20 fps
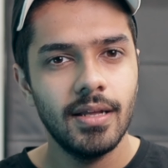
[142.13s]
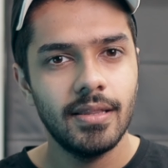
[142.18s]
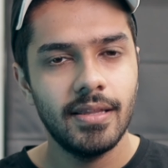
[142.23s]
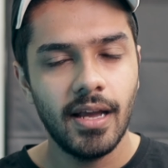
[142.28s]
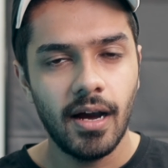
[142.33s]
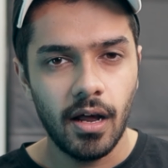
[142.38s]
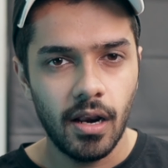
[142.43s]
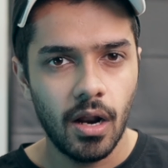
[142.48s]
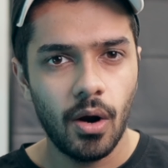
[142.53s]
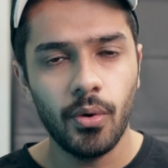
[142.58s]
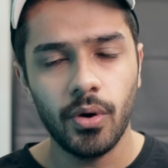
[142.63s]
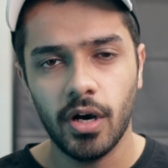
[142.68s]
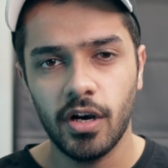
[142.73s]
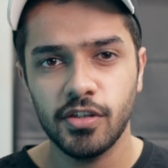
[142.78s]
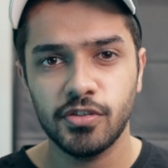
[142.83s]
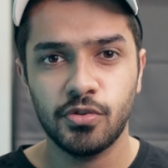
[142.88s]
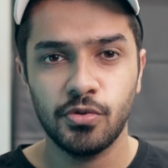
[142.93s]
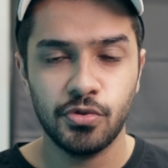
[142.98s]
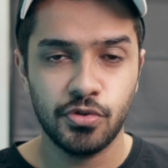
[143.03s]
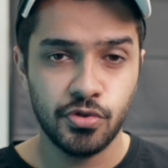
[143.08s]
They allowed
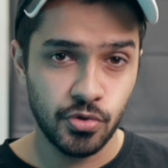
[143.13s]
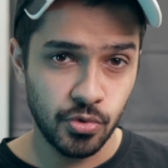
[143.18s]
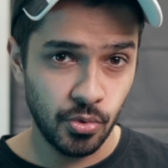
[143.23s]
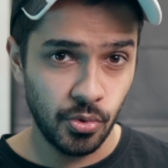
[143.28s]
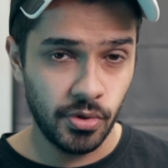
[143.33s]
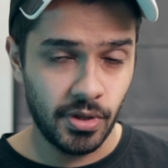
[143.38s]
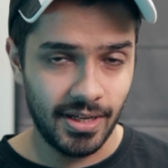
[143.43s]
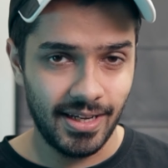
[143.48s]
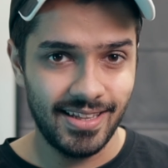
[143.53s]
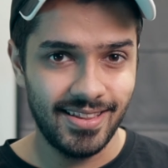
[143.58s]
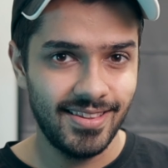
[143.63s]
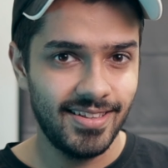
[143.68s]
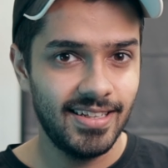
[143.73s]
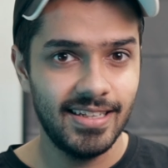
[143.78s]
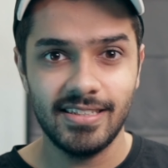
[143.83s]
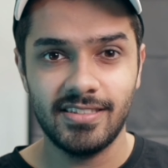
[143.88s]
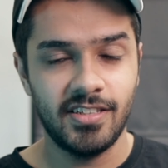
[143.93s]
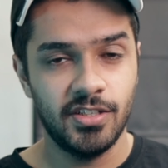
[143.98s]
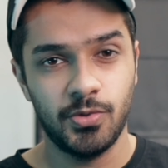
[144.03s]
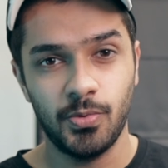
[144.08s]
us to shoot in
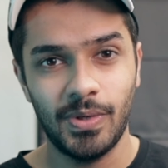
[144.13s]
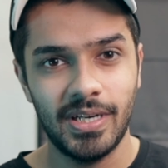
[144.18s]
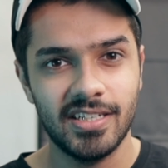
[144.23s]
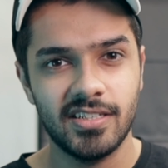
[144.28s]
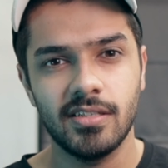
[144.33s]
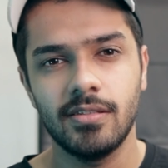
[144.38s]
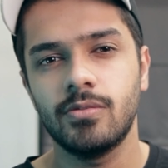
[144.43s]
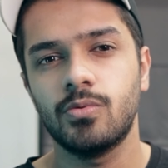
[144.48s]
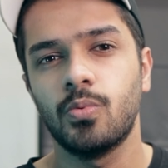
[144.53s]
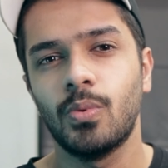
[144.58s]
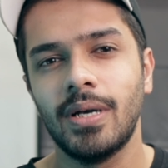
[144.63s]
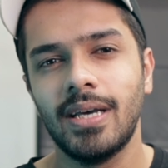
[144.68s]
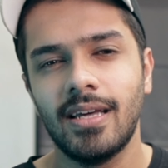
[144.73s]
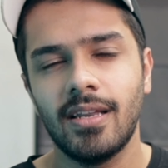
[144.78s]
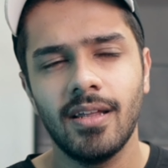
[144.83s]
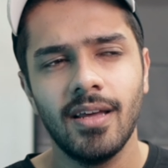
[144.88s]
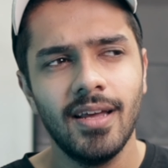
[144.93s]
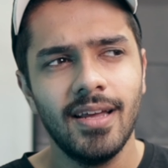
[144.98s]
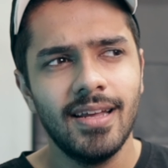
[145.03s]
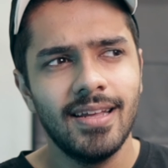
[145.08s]
these situations
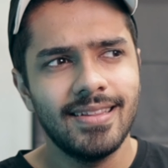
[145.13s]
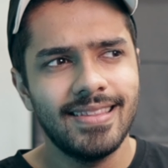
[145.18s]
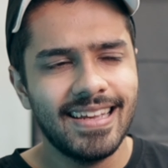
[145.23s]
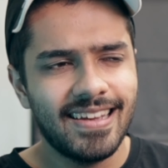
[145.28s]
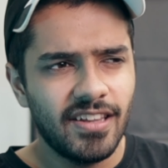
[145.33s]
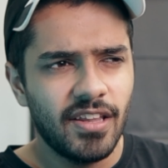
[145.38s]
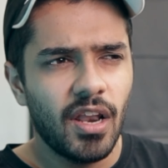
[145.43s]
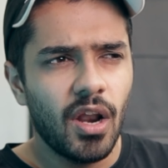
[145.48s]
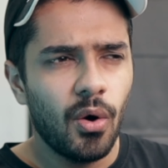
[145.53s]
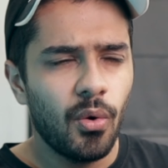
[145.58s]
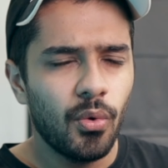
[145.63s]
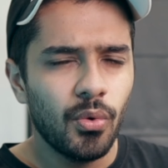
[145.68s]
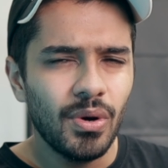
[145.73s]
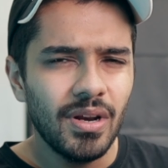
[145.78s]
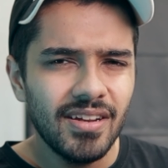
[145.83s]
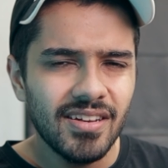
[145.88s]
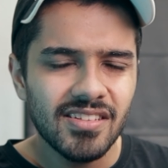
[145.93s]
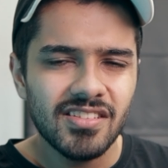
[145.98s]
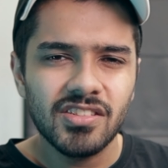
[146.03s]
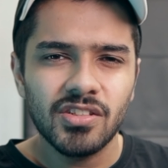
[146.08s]
where they can allow
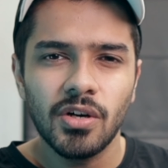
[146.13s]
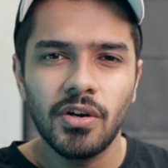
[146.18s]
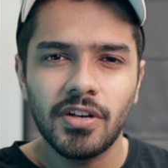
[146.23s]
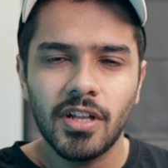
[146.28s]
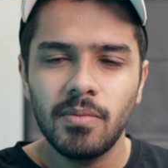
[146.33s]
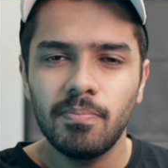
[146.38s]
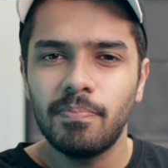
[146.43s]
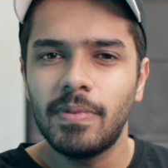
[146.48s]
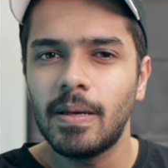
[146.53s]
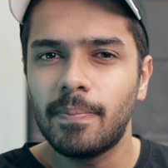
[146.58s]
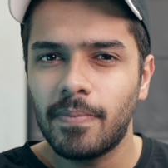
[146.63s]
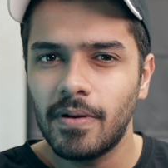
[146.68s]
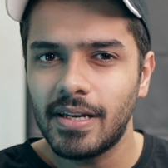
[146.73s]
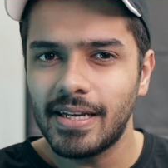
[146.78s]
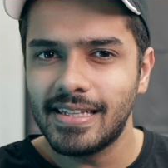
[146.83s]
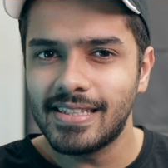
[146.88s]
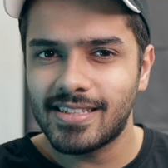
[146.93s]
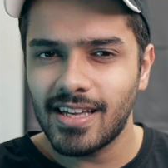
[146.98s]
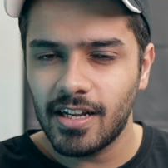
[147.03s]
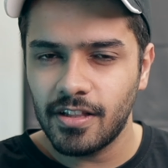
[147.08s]
only a certain people
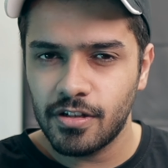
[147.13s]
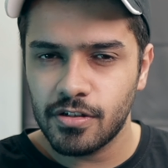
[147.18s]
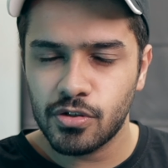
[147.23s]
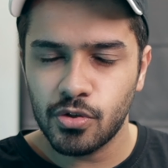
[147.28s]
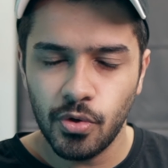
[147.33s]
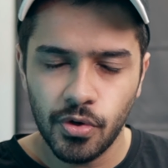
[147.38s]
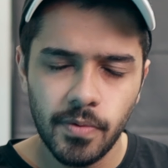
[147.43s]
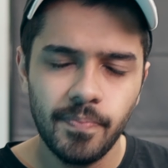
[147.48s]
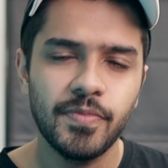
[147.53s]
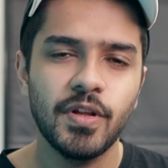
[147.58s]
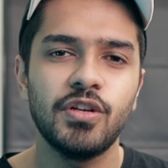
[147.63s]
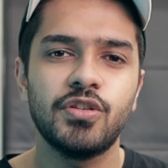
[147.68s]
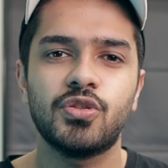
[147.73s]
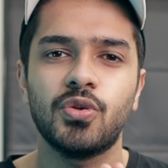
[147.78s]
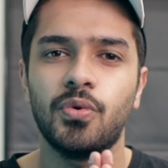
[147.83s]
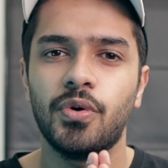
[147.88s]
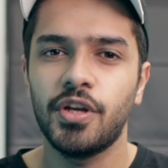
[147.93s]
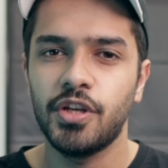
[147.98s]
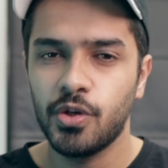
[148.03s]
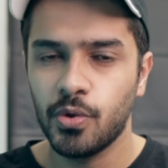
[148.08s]
inside the store.
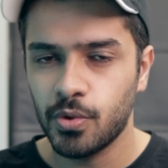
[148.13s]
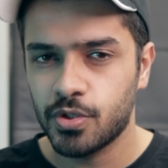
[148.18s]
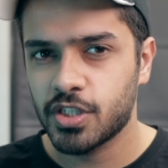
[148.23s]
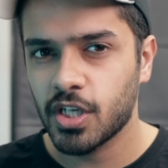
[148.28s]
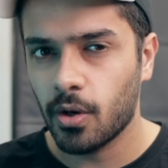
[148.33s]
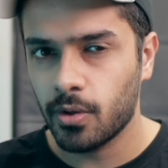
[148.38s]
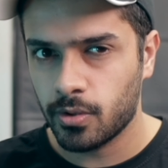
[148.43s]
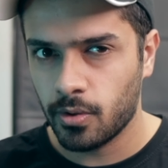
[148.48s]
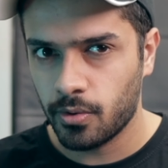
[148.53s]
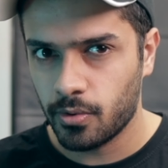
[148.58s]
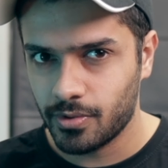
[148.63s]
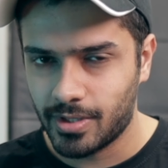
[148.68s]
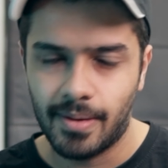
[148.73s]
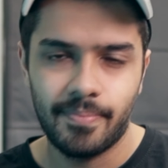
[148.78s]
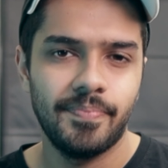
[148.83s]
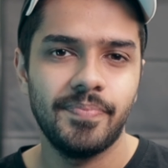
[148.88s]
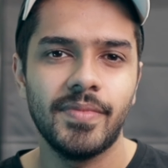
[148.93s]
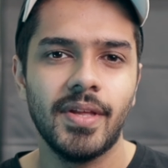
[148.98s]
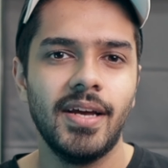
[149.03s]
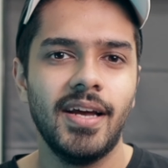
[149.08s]
So a huge shout out to them.